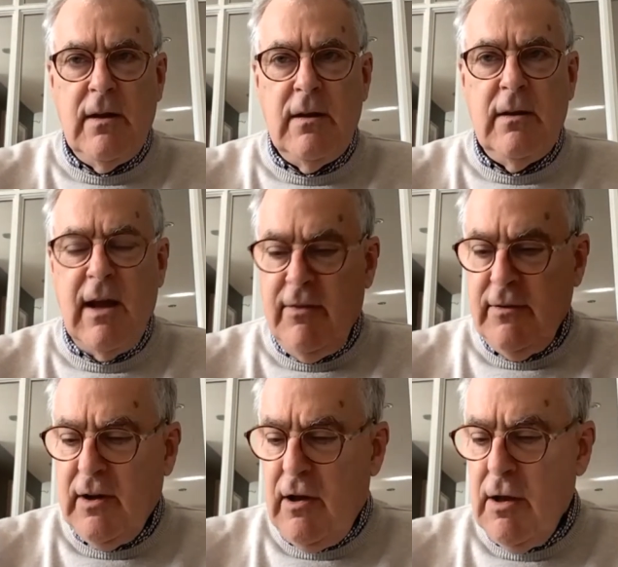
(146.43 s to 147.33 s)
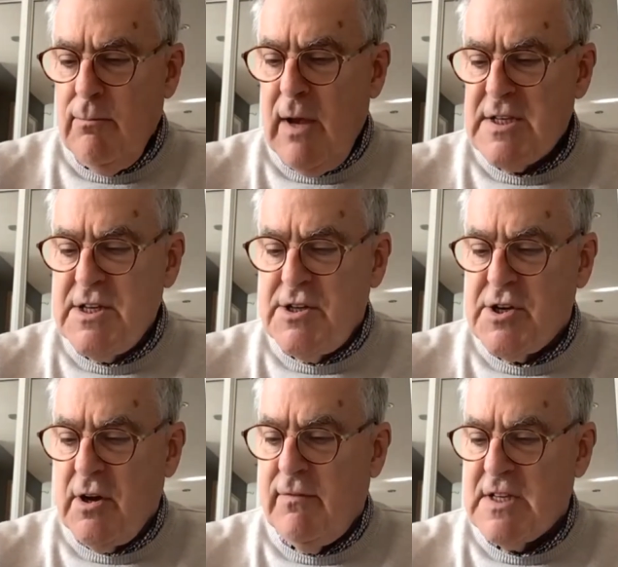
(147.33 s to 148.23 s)
Now, the underlying
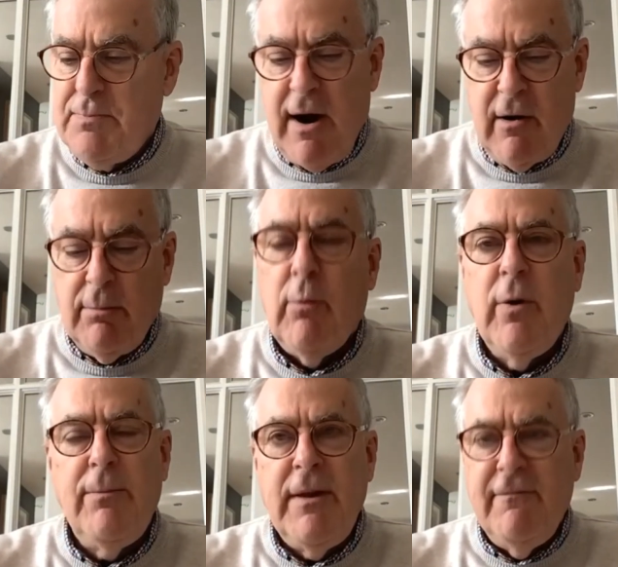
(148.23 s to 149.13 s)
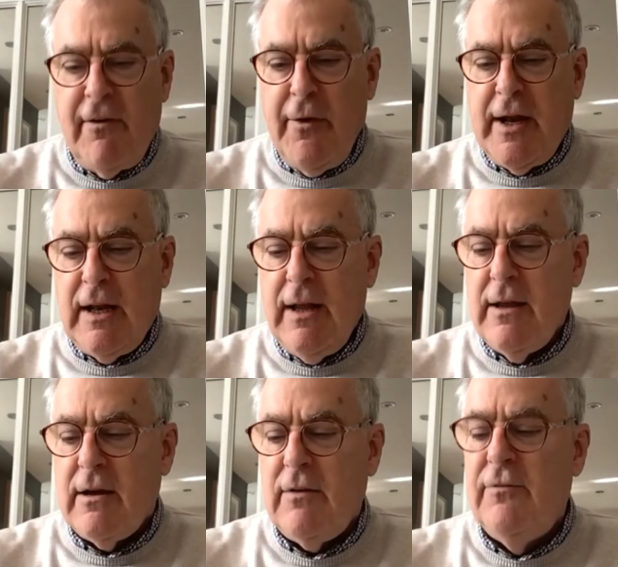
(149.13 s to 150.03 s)
message of this parable would have been very
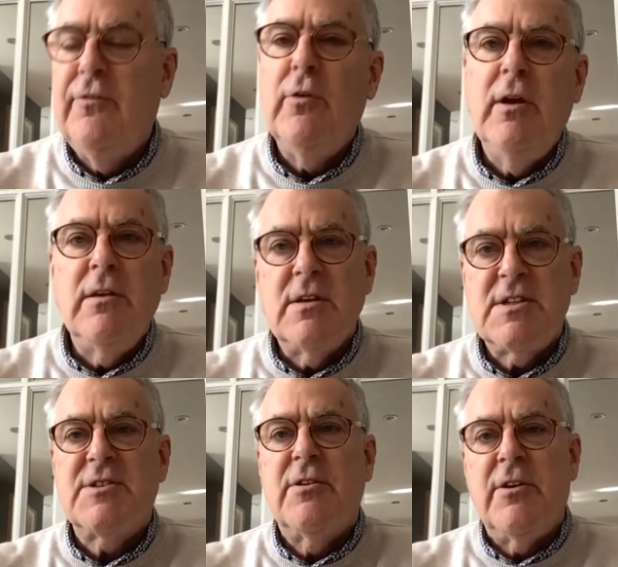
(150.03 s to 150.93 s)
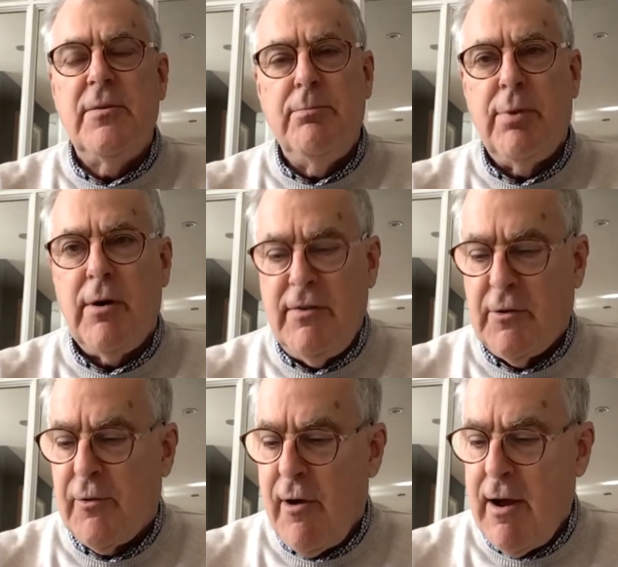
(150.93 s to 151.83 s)
clear and fully understood by the
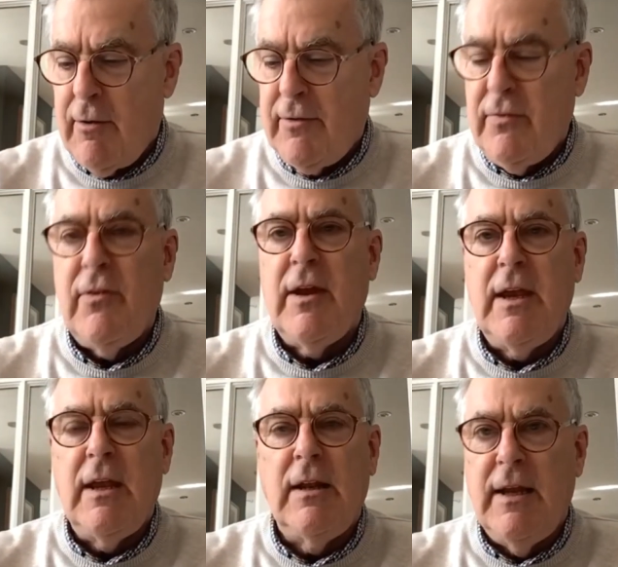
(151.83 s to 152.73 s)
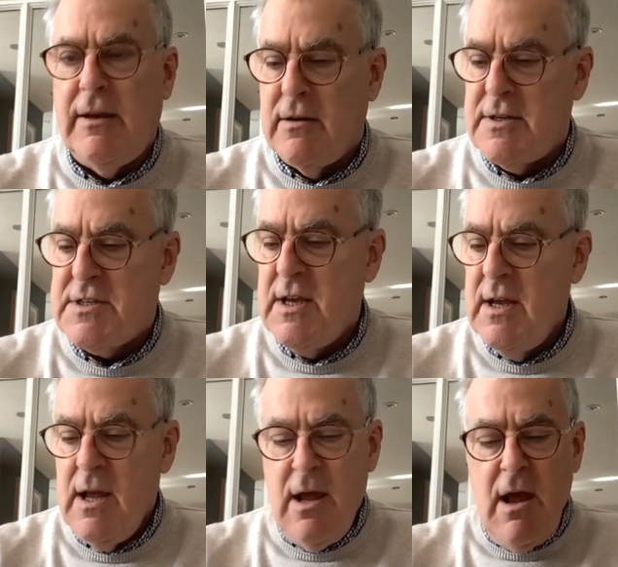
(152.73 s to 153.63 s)
crowd and the leaders,
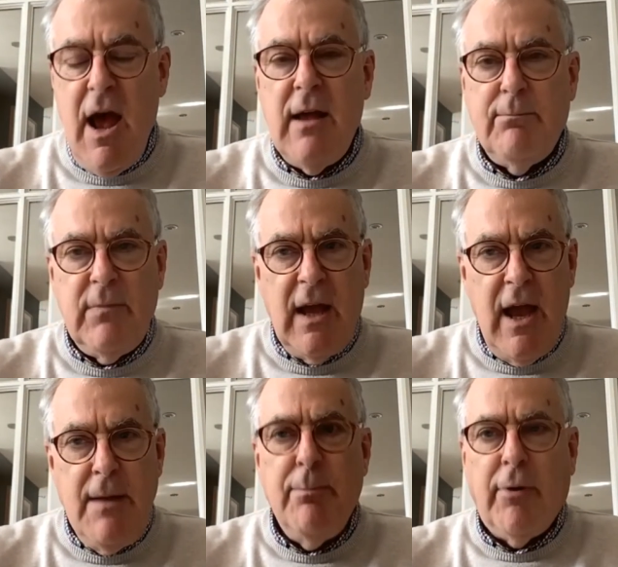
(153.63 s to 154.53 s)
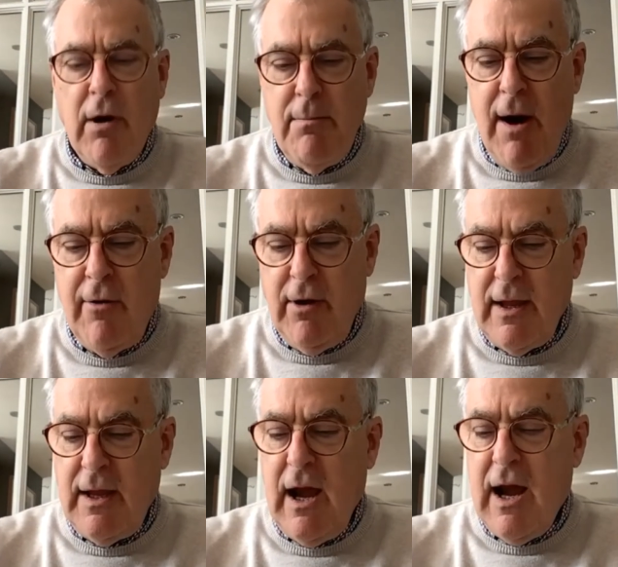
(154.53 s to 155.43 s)
aimed
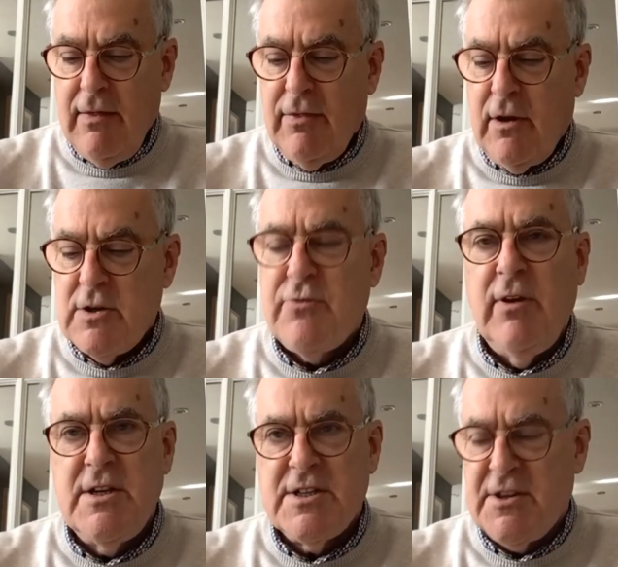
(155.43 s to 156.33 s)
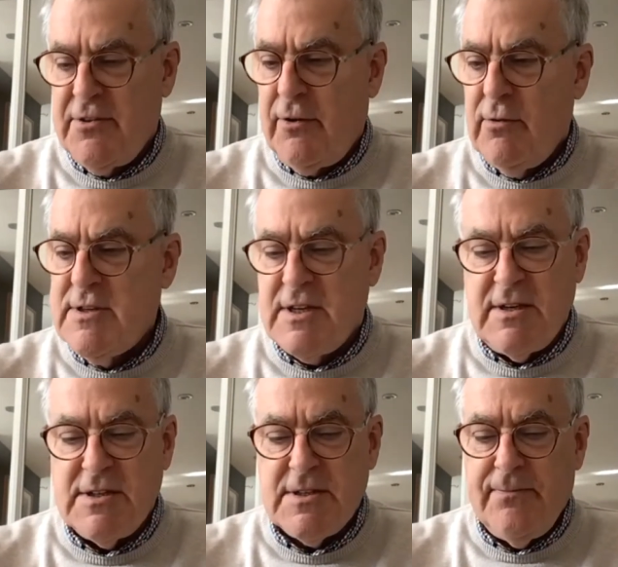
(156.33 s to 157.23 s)
primarily at those religious
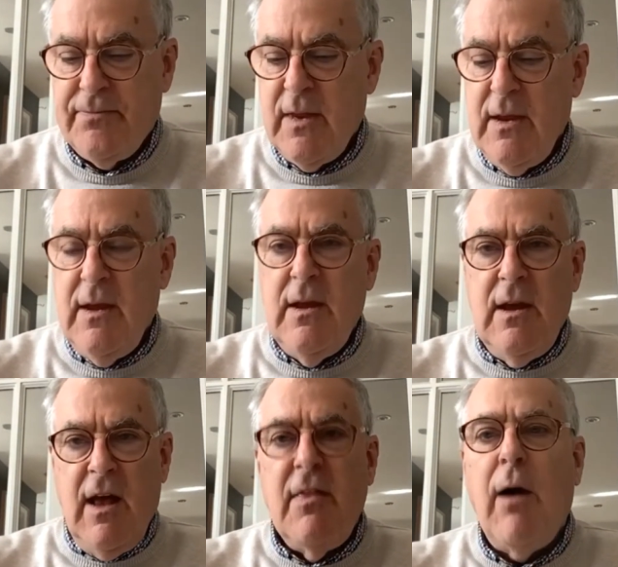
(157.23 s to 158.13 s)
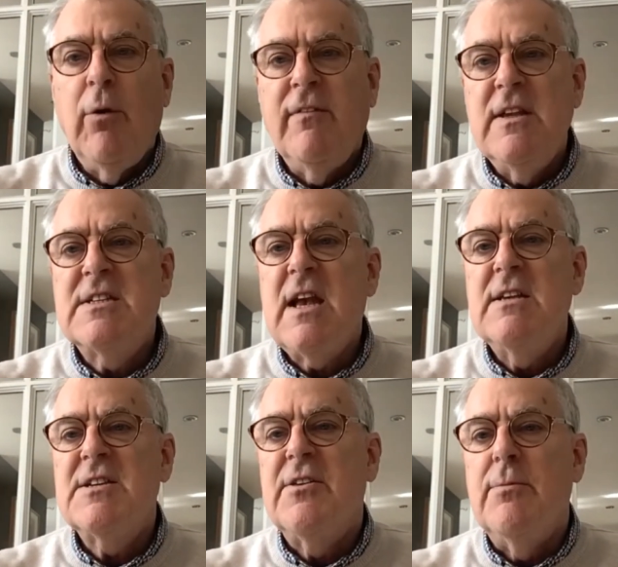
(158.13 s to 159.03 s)
authorities, and that would have
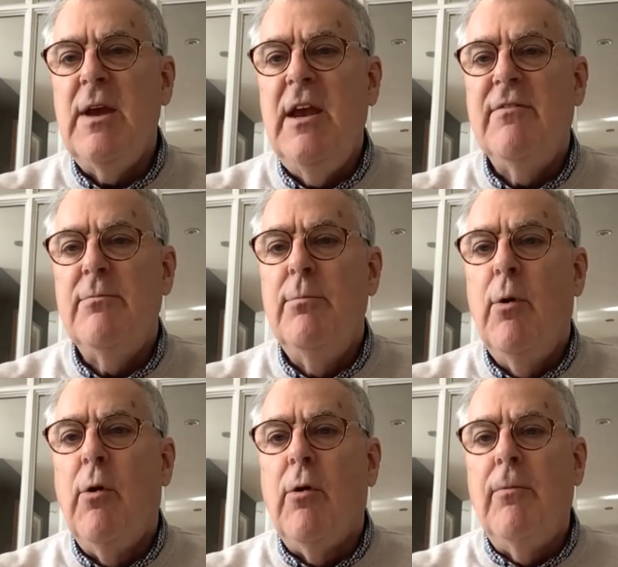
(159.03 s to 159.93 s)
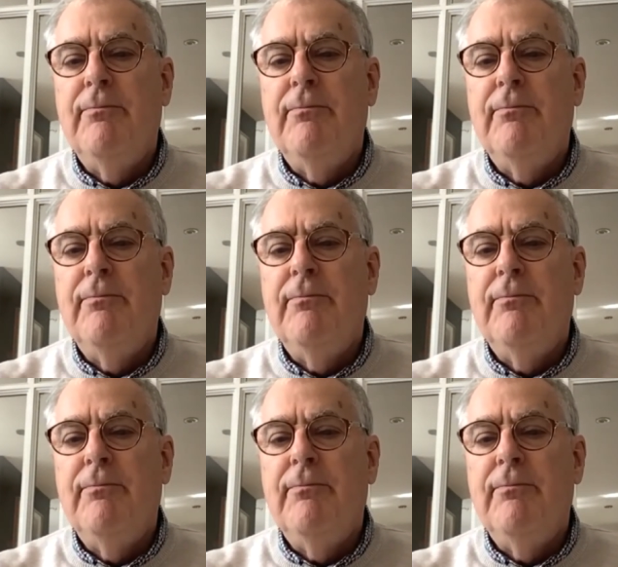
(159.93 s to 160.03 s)
incensed them even more.